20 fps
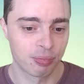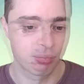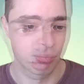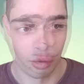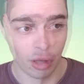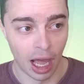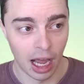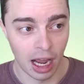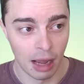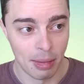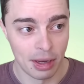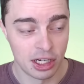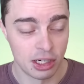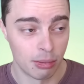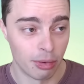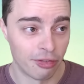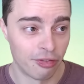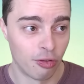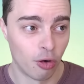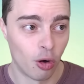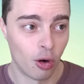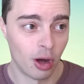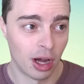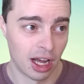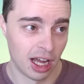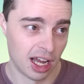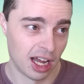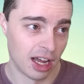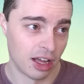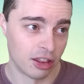Like I mentioned before,
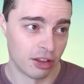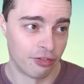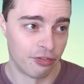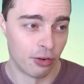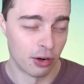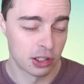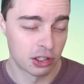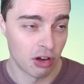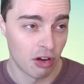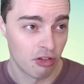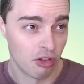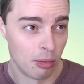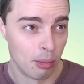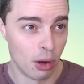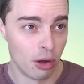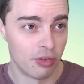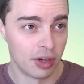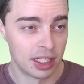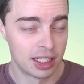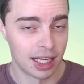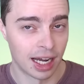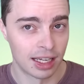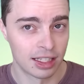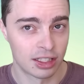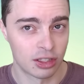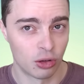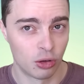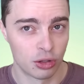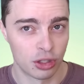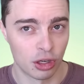the phosphate remover does
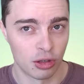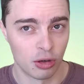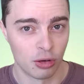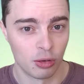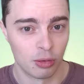also